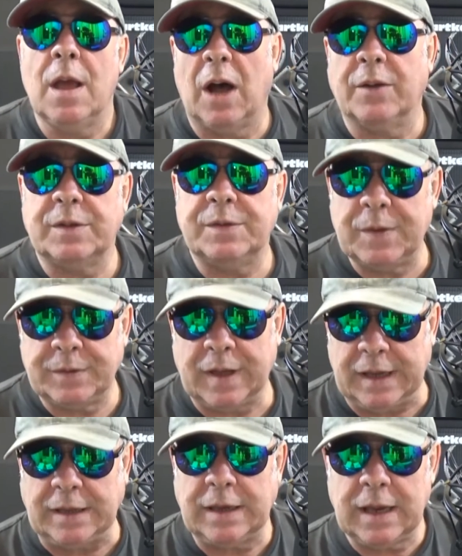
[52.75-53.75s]
After
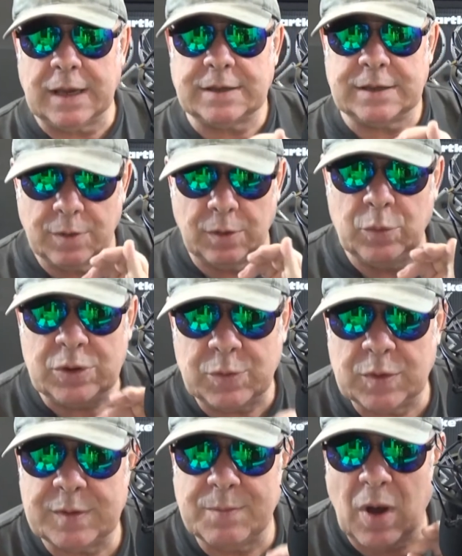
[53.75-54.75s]
15 years,
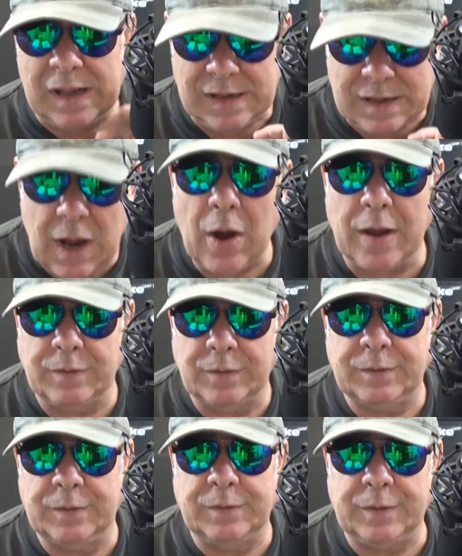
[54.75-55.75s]
which was my
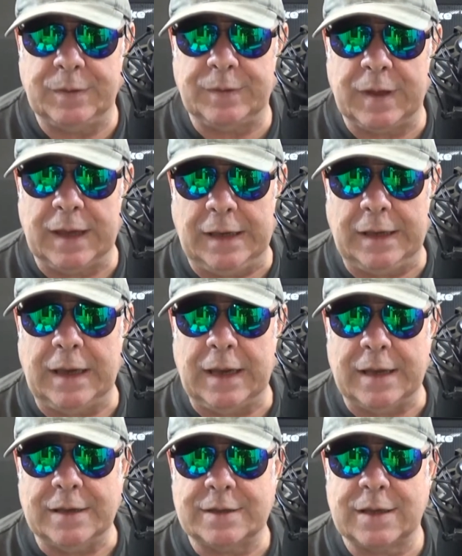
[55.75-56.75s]
life for 15
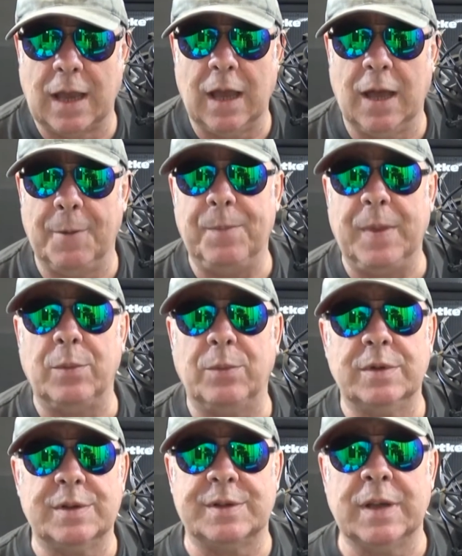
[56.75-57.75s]
years, it
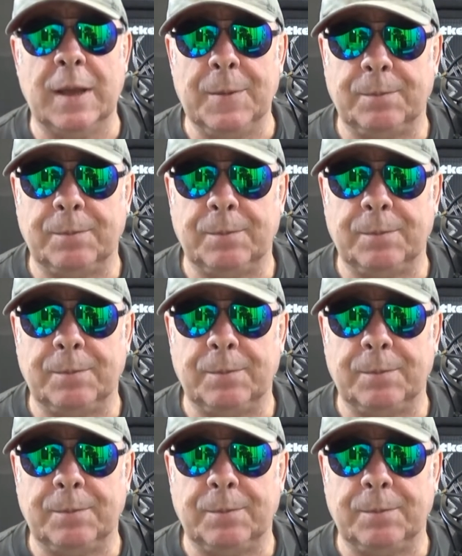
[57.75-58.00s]
was